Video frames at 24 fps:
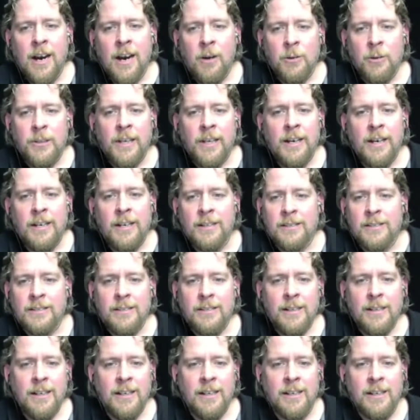out there.
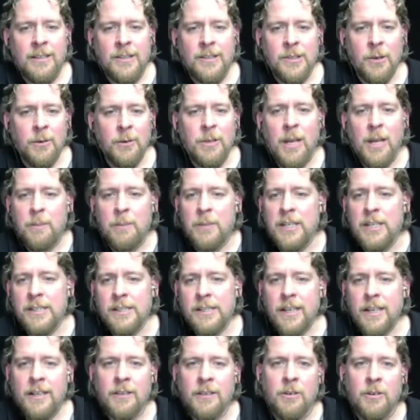So yeah, please
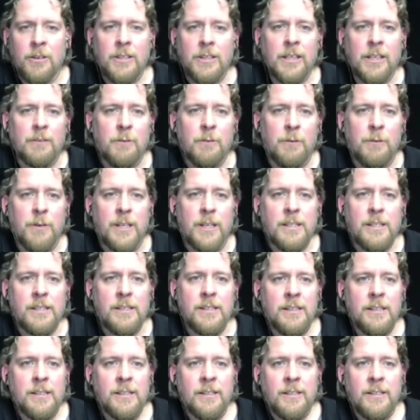get in contact with us.